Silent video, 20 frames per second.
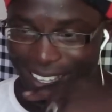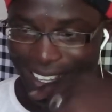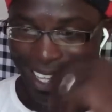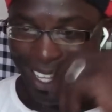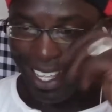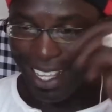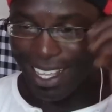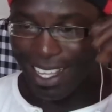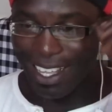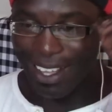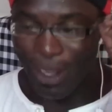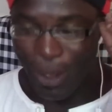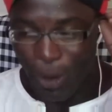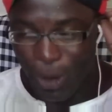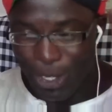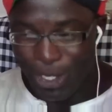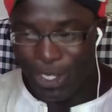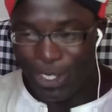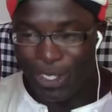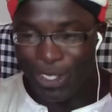to
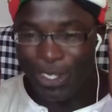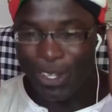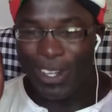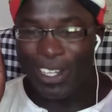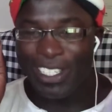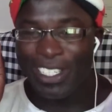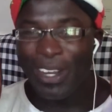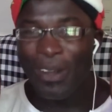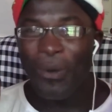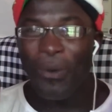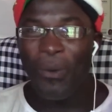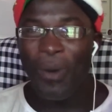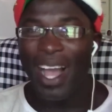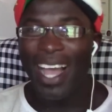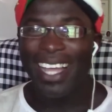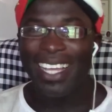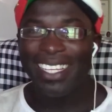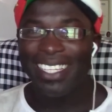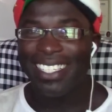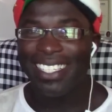perform such a
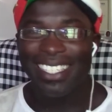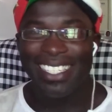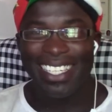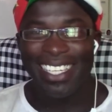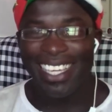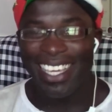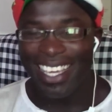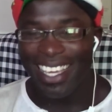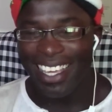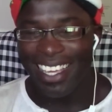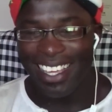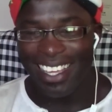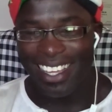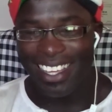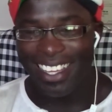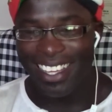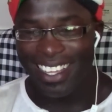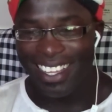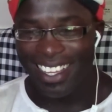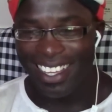wise for the king.
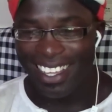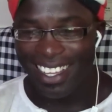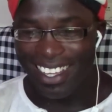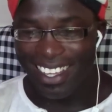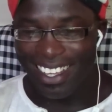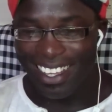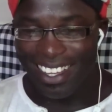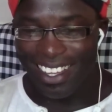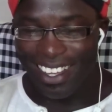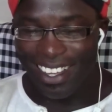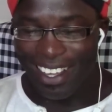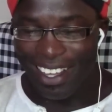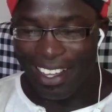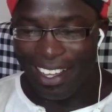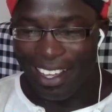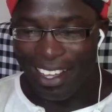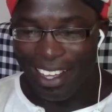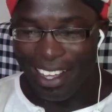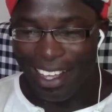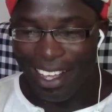and
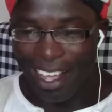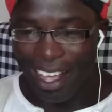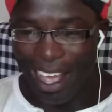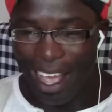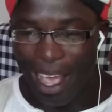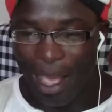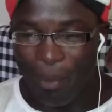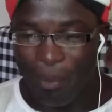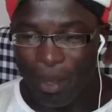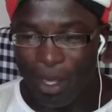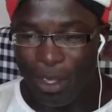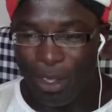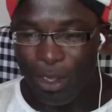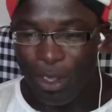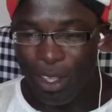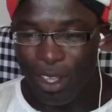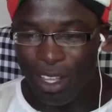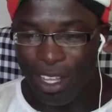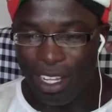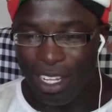happiness of the time. I
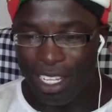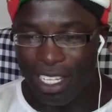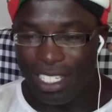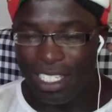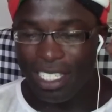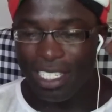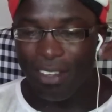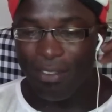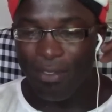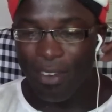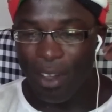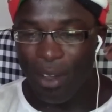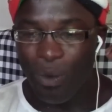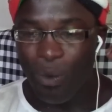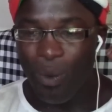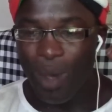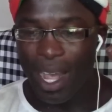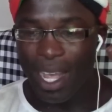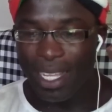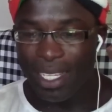mean, this is a very
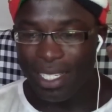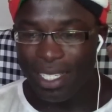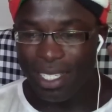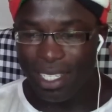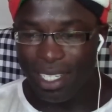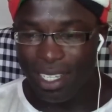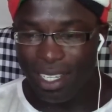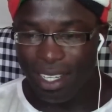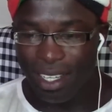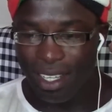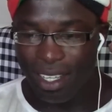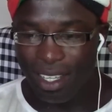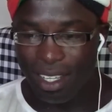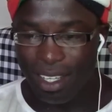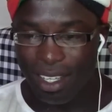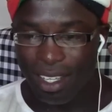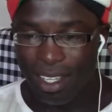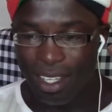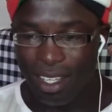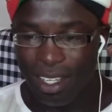wise kingdom.
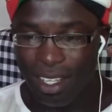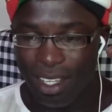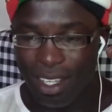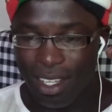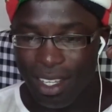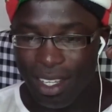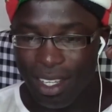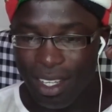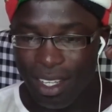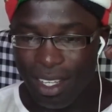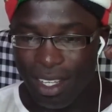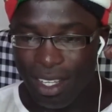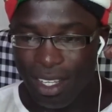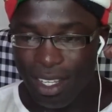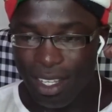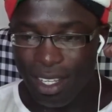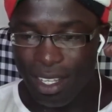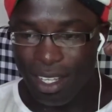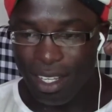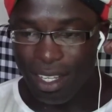king. A
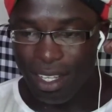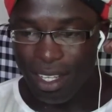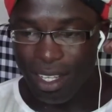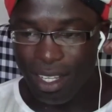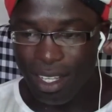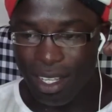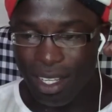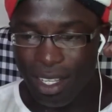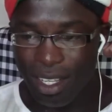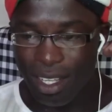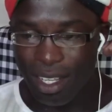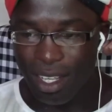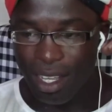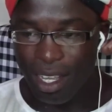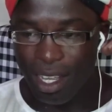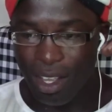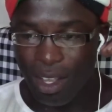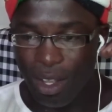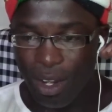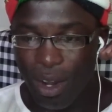resolution to
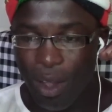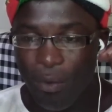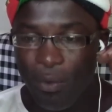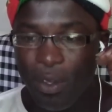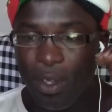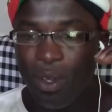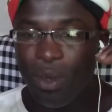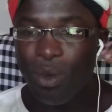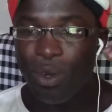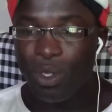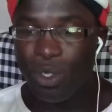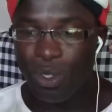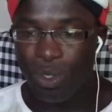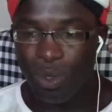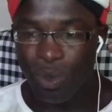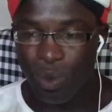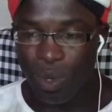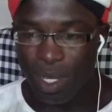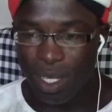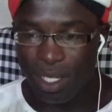which Nothing goes
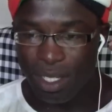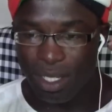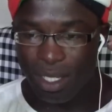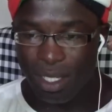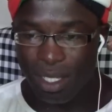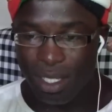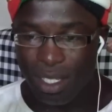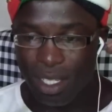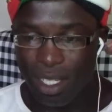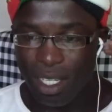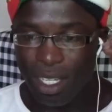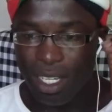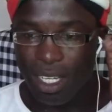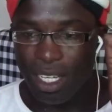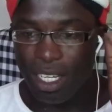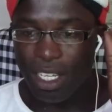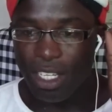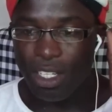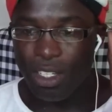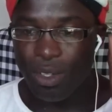to waste.
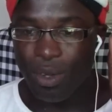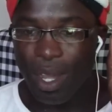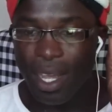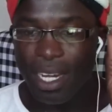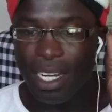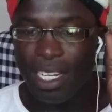He tried